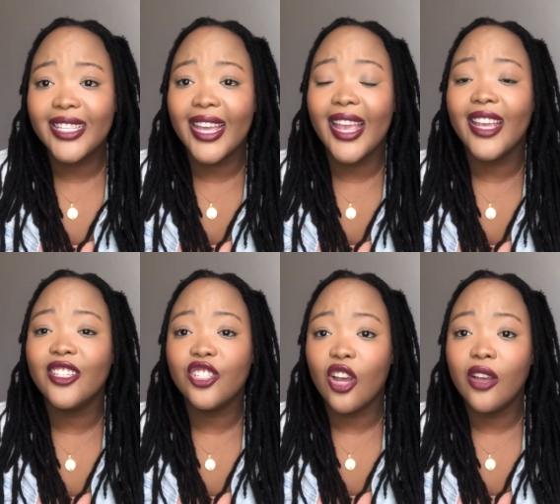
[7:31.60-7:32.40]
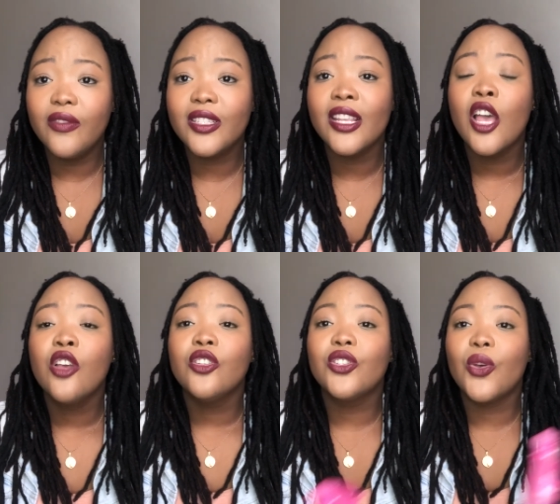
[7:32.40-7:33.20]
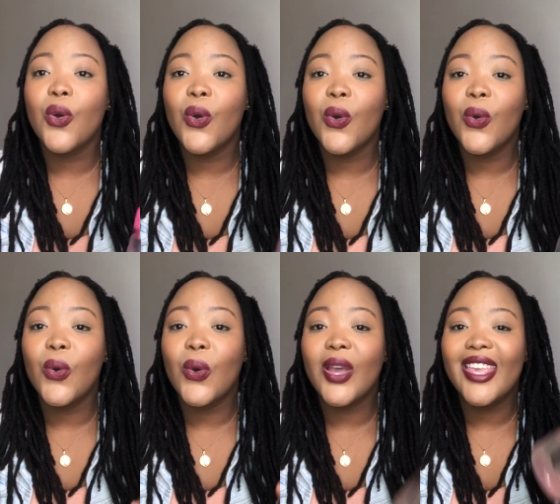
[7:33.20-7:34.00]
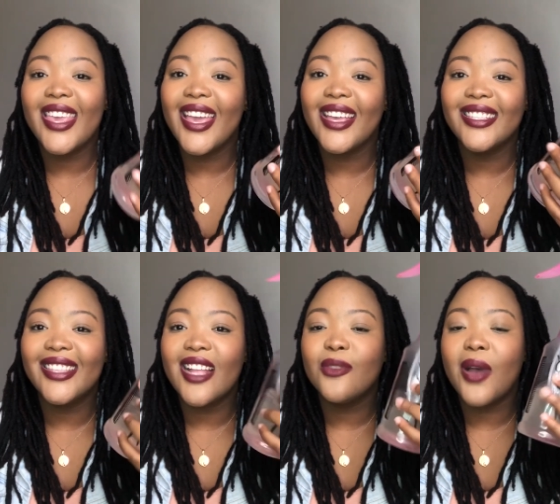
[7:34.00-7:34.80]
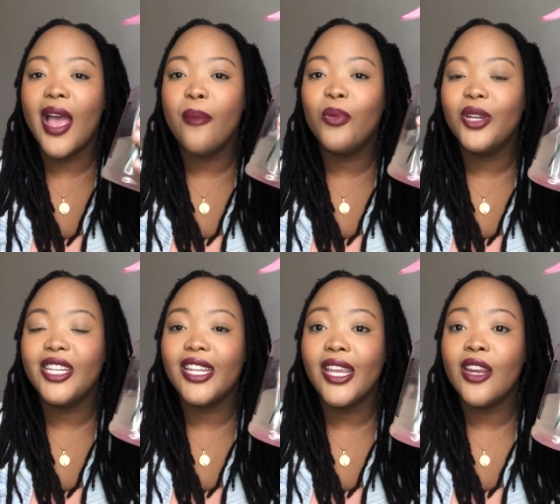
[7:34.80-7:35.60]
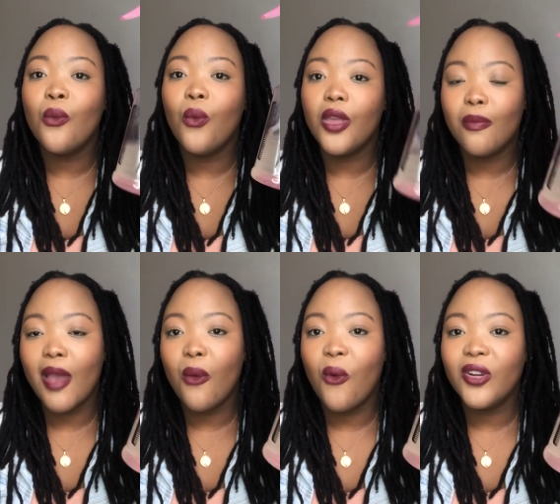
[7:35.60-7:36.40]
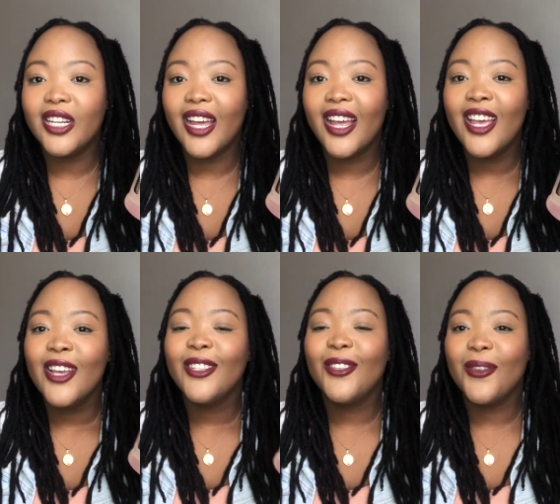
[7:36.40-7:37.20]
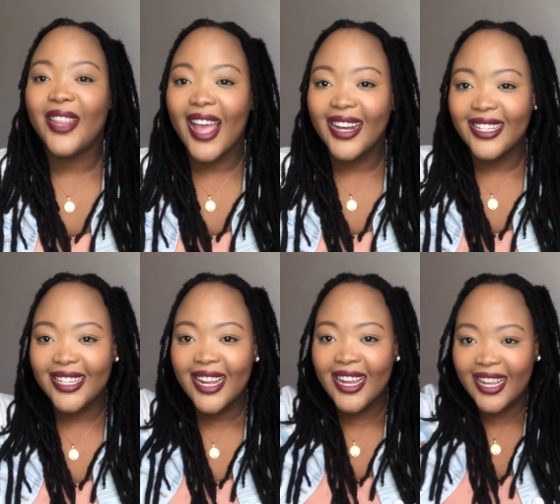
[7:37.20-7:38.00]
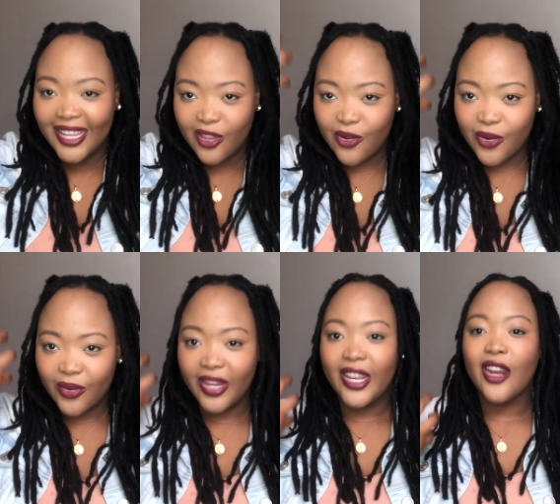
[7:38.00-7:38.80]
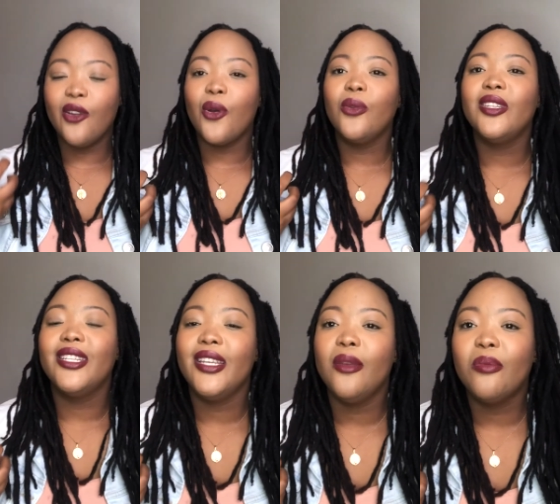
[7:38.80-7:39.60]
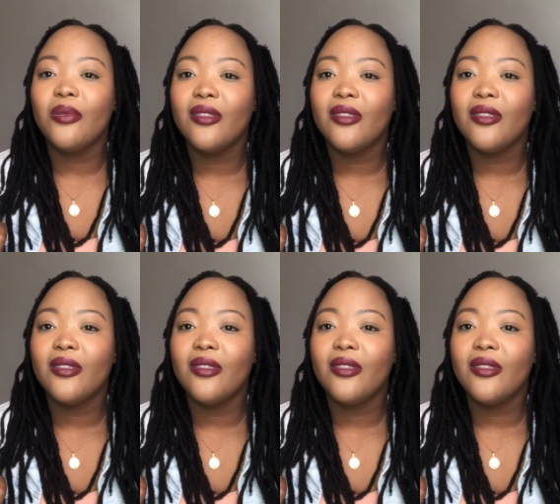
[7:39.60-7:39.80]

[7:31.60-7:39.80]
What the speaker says: hair shaft. So yes, that's why I put it in with my water, so that, you know, it can go deep.